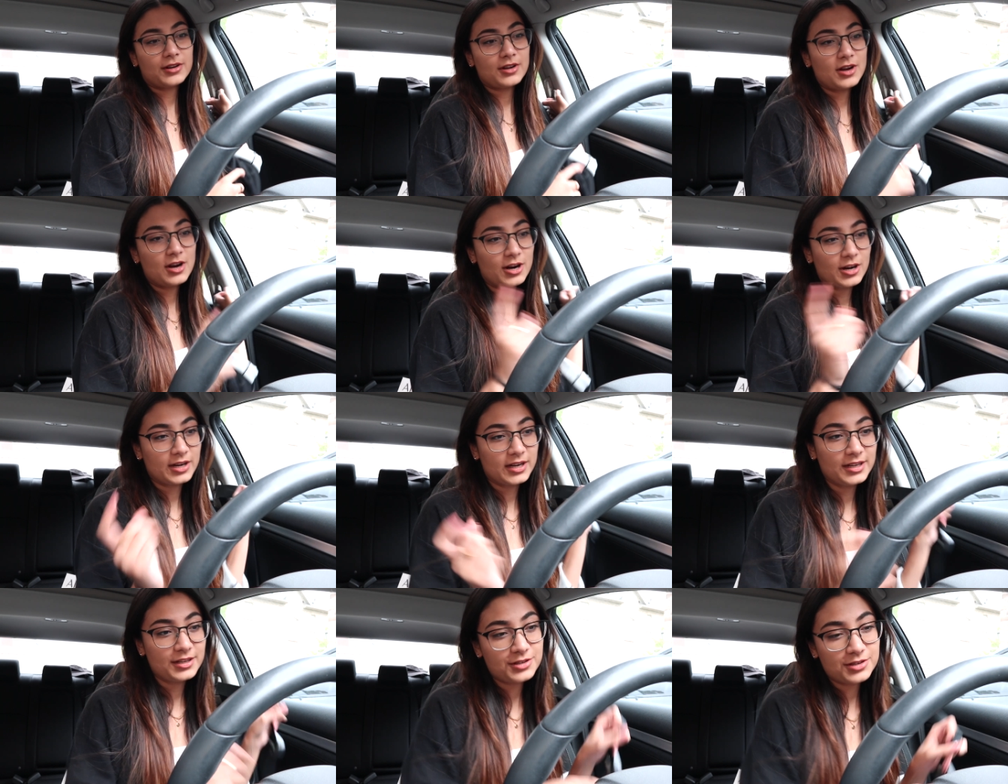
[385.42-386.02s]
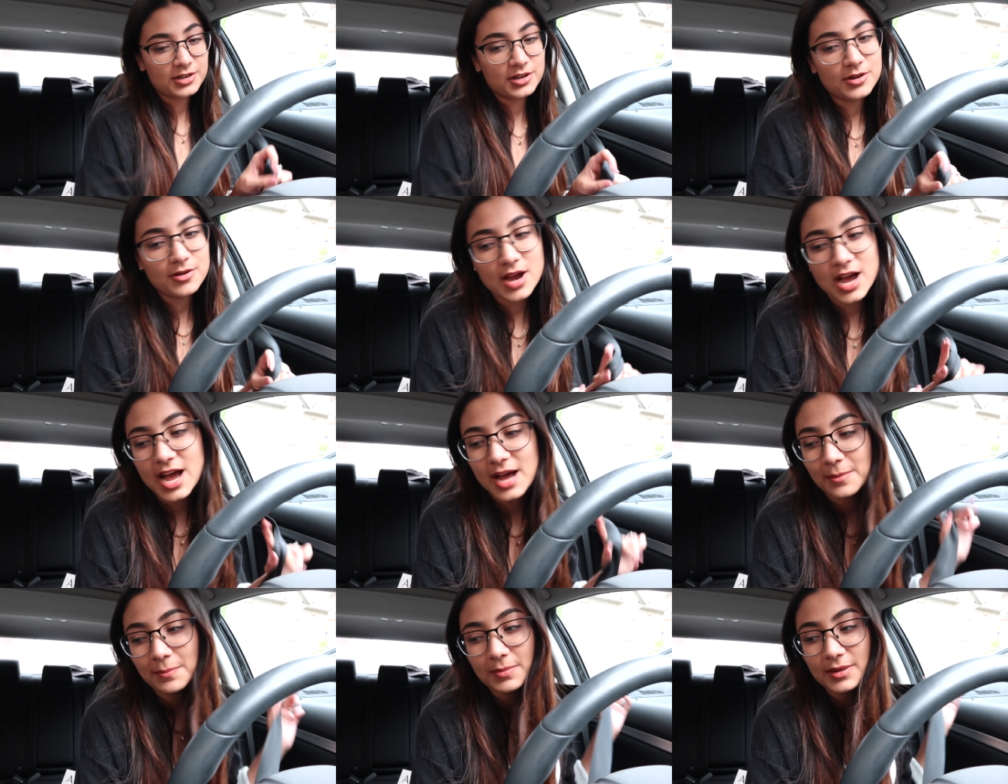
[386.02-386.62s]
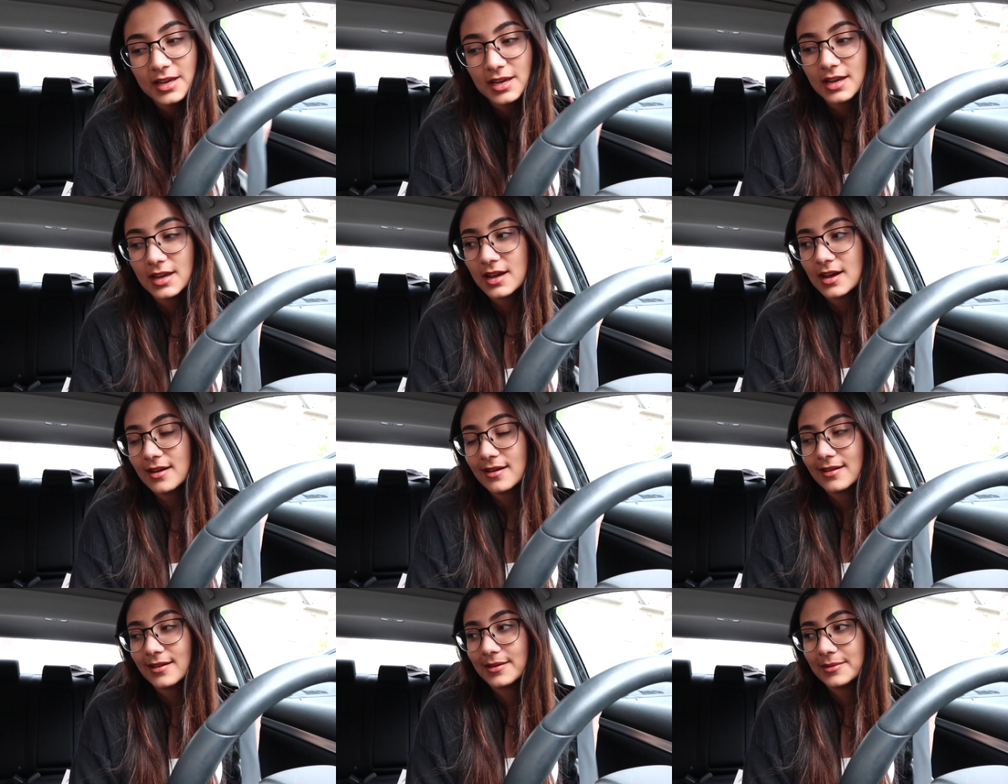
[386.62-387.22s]
car intro happy
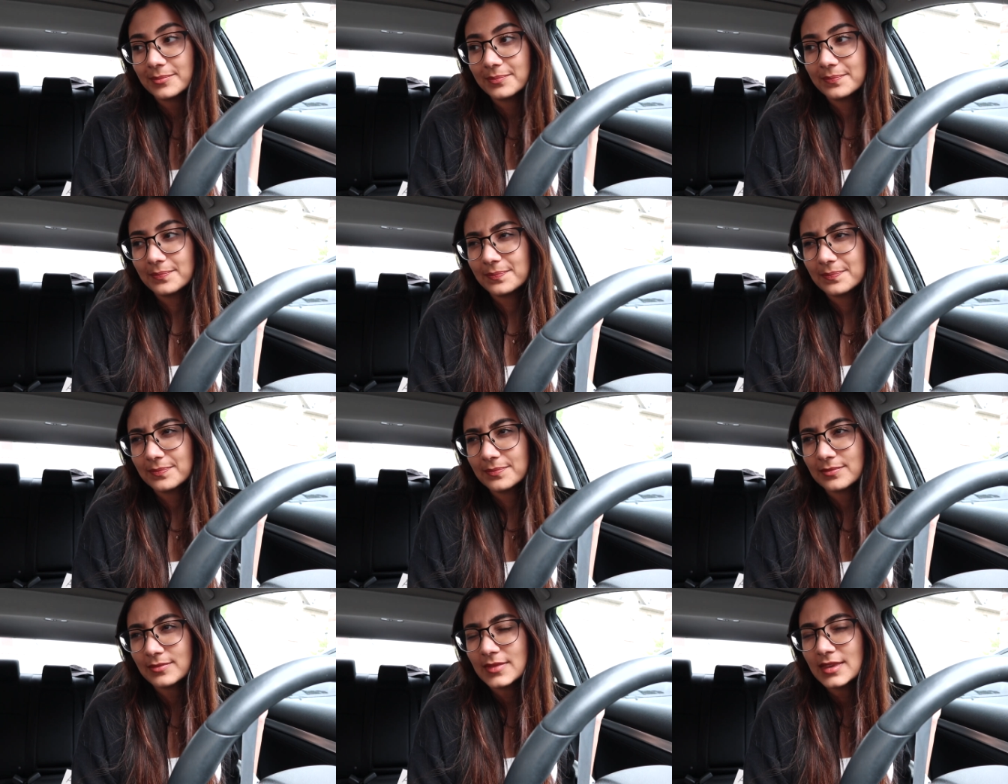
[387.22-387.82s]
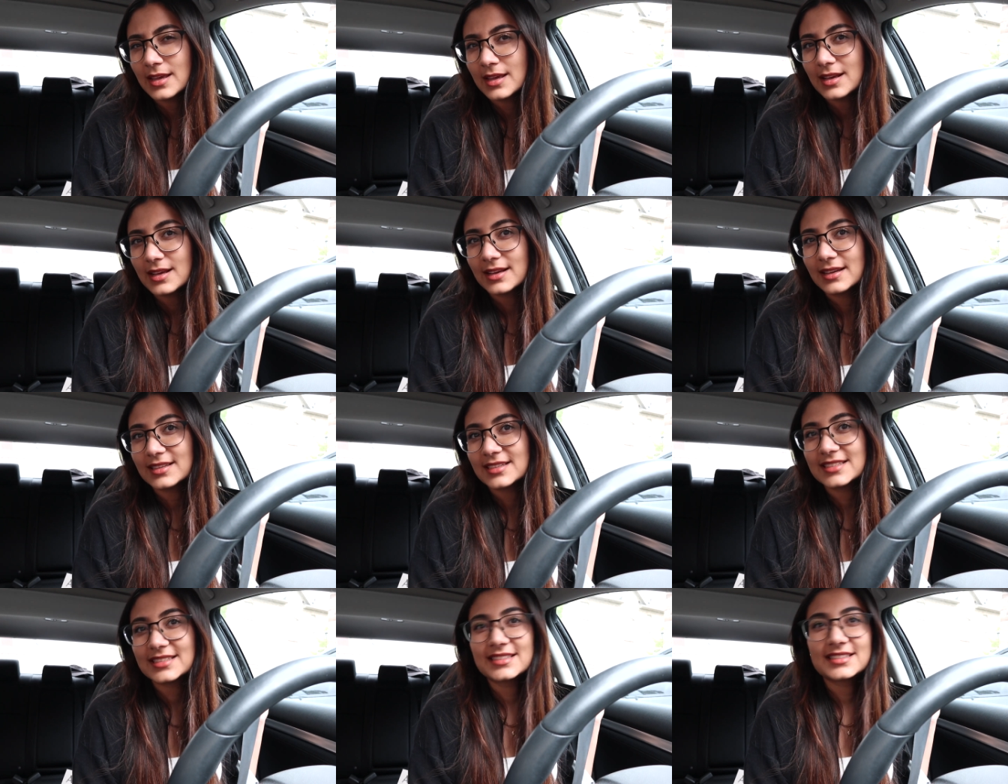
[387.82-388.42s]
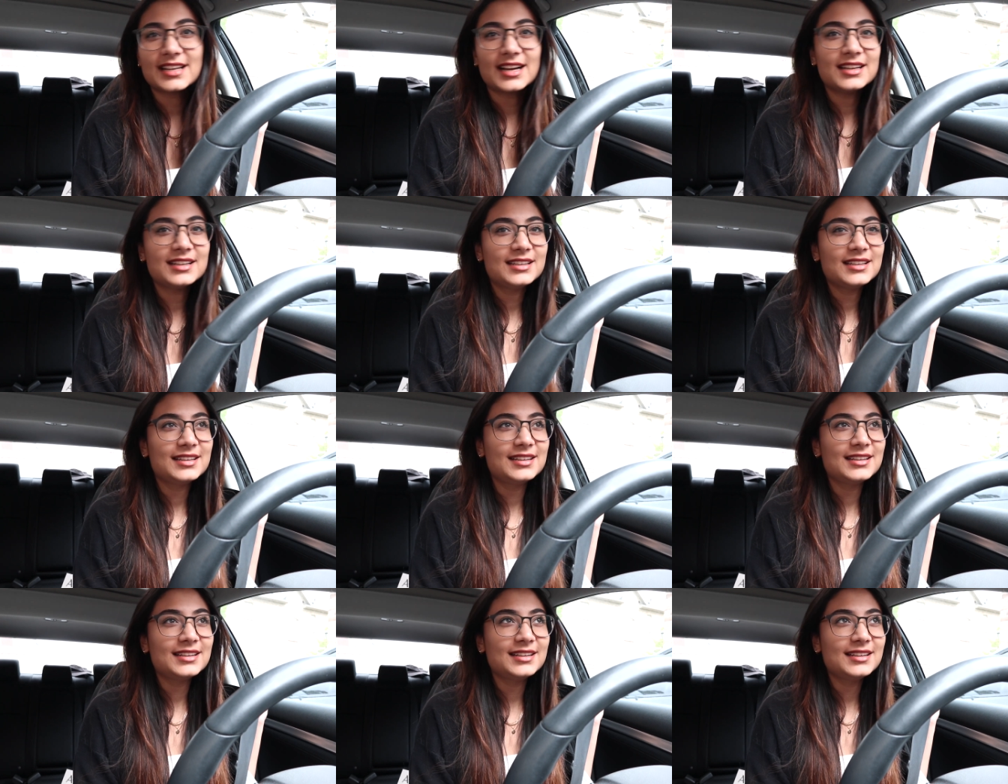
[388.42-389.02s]
um
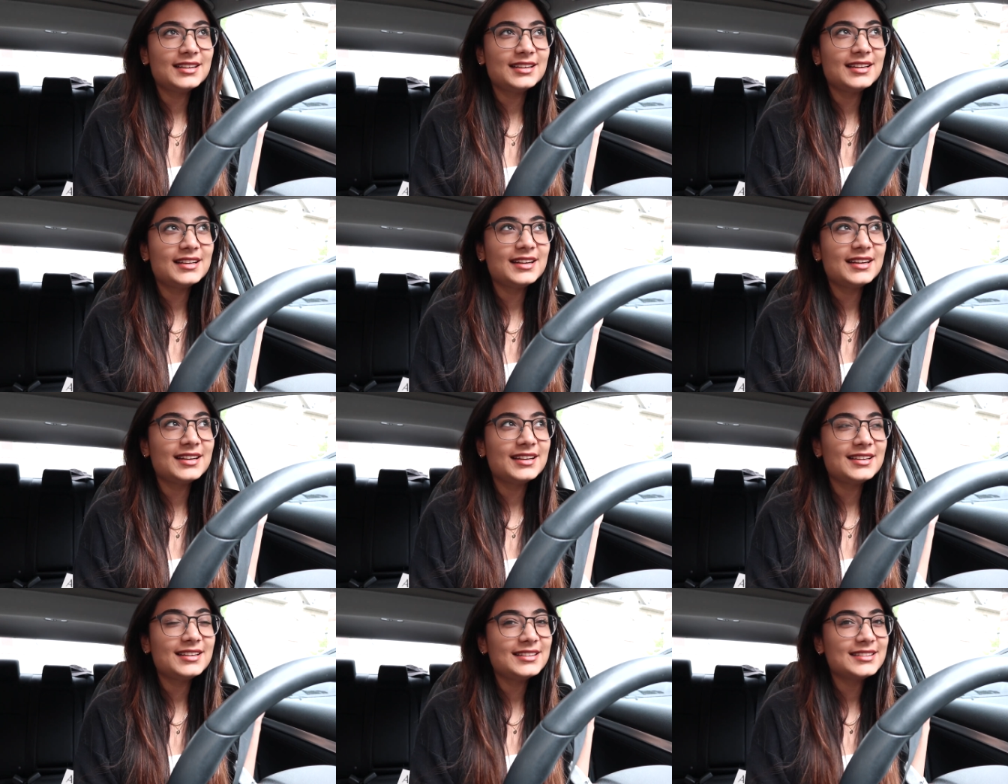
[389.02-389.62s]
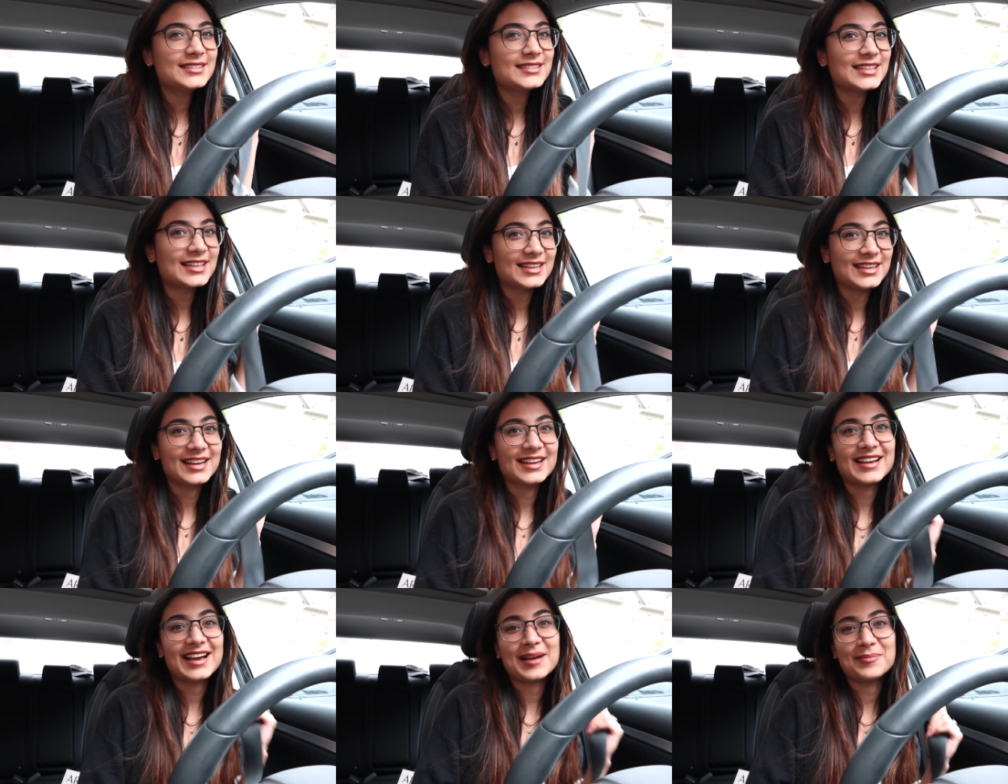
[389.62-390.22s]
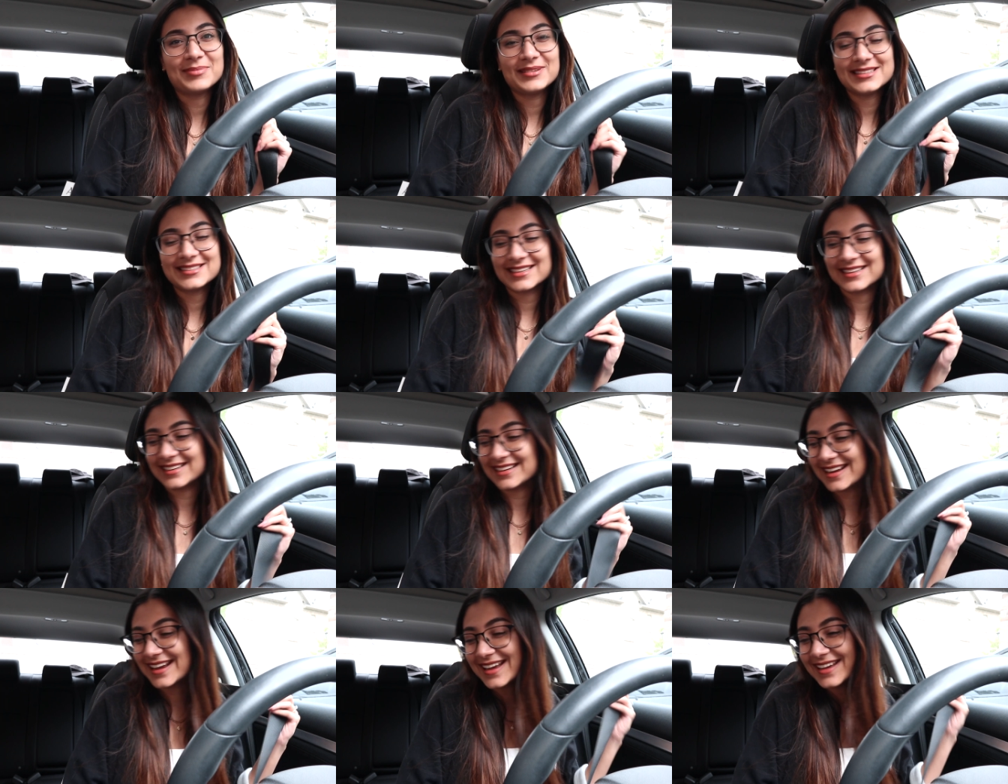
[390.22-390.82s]
Sunday Sunday? Happy
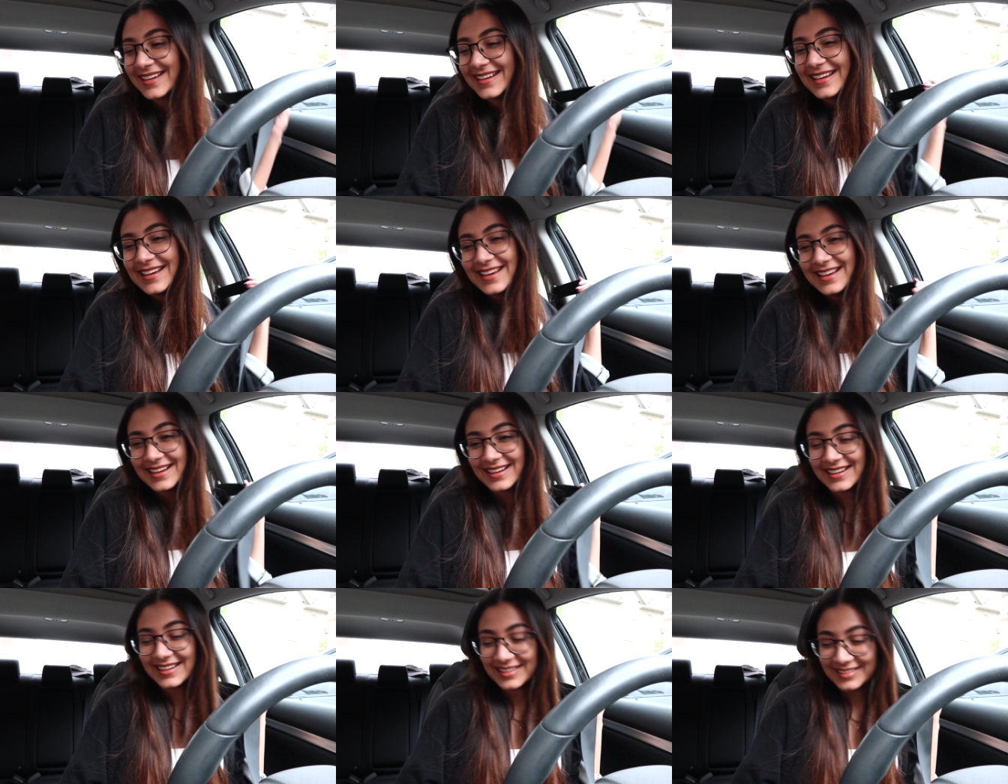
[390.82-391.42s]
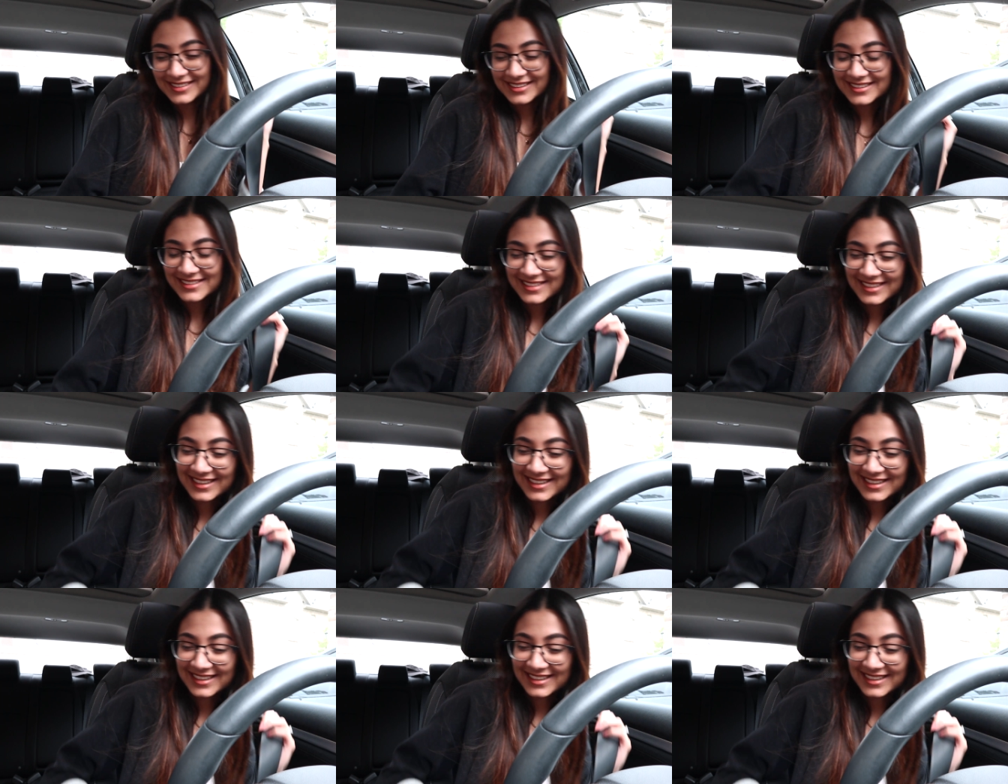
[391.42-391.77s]
Sunday. Uh, it's